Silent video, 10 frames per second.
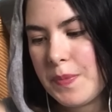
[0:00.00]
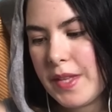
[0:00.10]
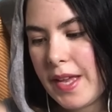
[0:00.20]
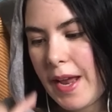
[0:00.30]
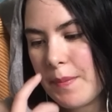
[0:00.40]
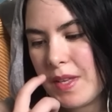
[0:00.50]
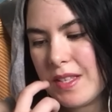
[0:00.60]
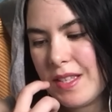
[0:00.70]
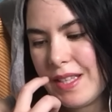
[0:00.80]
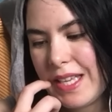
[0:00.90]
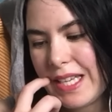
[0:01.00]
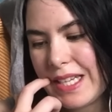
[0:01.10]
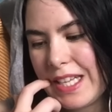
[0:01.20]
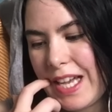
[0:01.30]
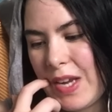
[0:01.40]
that I'm guessing, like,
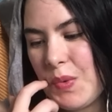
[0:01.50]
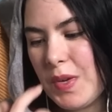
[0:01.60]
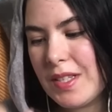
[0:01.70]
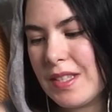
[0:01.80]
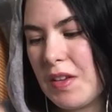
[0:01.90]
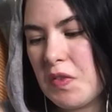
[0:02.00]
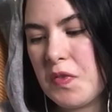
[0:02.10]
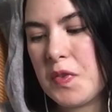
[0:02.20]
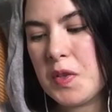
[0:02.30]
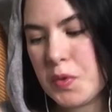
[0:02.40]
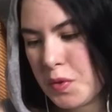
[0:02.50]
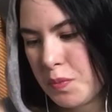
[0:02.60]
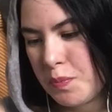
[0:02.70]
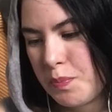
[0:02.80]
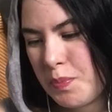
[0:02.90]
I don't want to say flute,
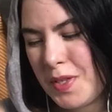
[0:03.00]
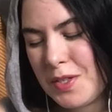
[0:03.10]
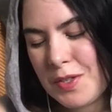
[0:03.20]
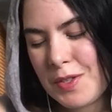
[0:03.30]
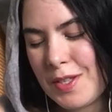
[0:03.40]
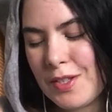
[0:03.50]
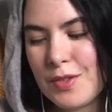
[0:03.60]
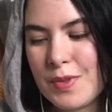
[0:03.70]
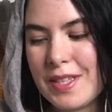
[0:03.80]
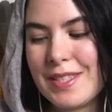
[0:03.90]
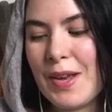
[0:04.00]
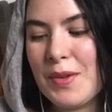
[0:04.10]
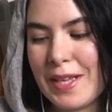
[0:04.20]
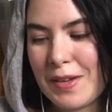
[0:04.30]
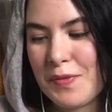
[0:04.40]
but it doesn't really sound like